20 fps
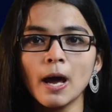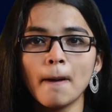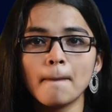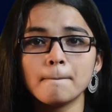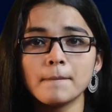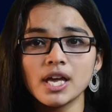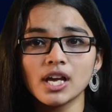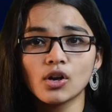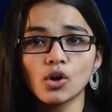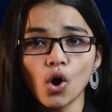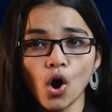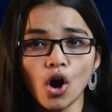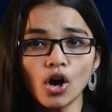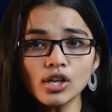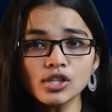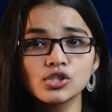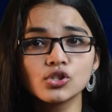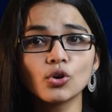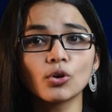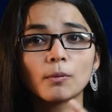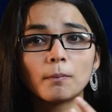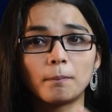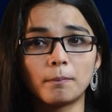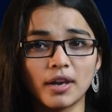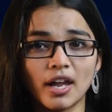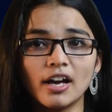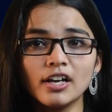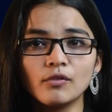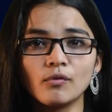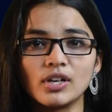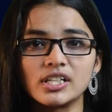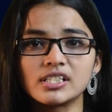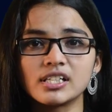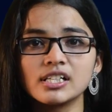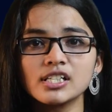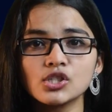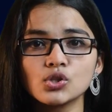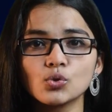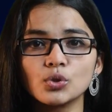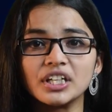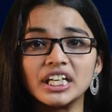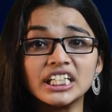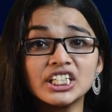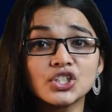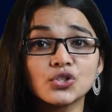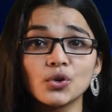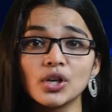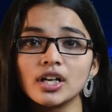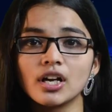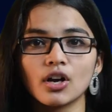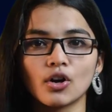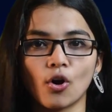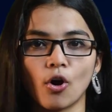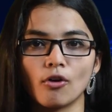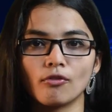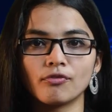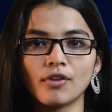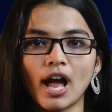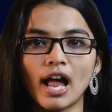may cause your blood vessels to get triggered off